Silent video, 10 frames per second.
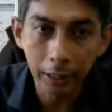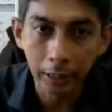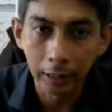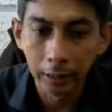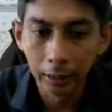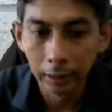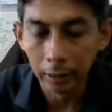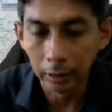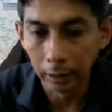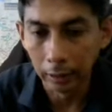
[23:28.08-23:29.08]
the
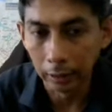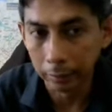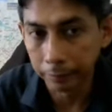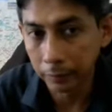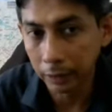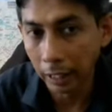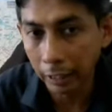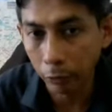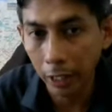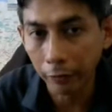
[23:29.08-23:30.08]

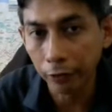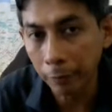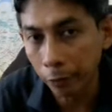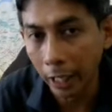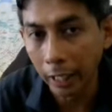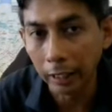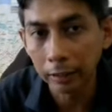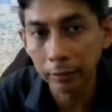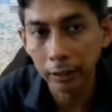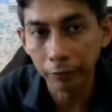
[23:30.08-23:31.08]
hardware
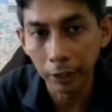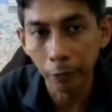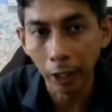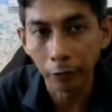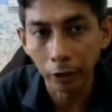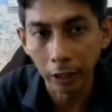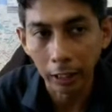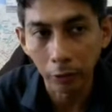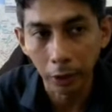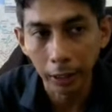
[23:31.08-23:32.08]
firmware, the firmware for the
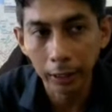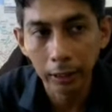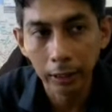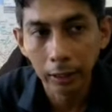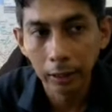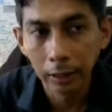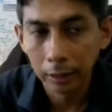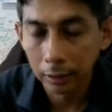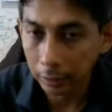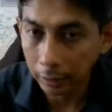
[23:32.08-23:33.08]
hardware,
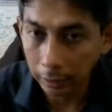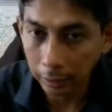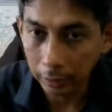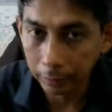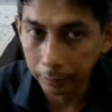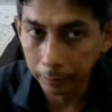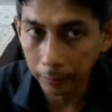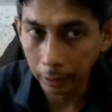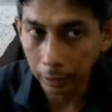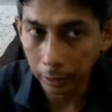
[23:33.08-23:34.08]
the
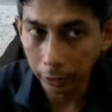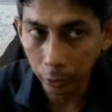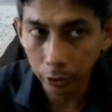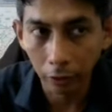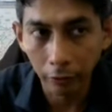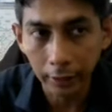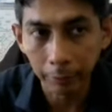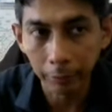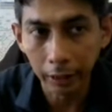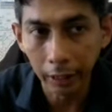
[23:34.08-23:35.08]
use of
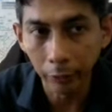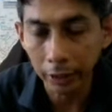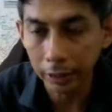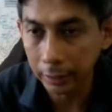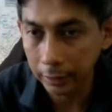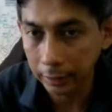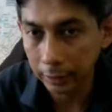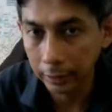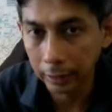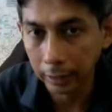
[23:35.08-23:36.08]
assembly language is
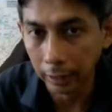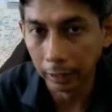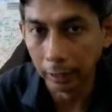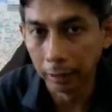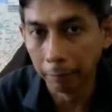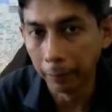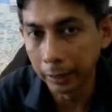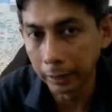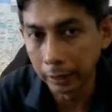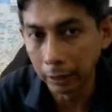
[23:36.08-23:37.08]
a
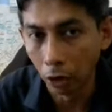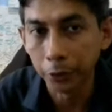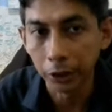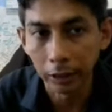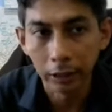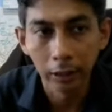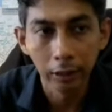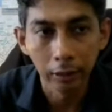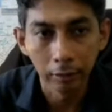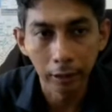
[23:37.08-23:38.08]
better option,
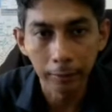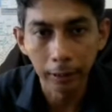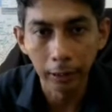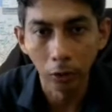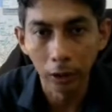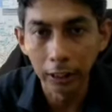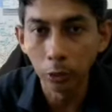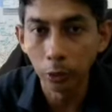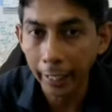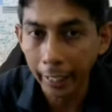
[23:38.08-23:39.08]
right? In order
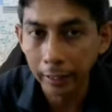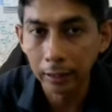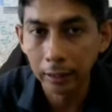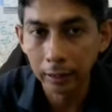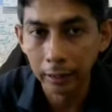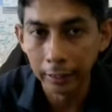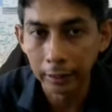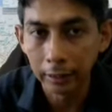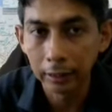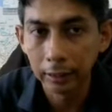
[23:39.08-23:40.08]
to get this
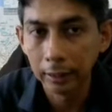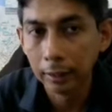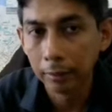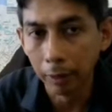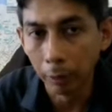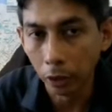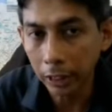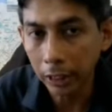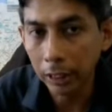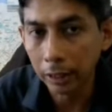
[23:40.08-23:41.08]

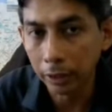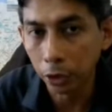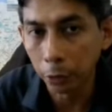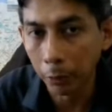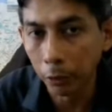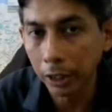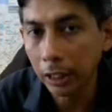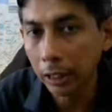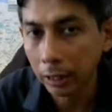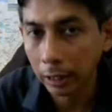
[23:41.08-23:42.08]
memory, reduce
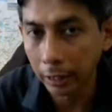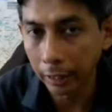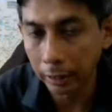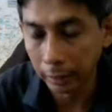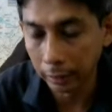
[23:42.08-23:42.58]
memory, get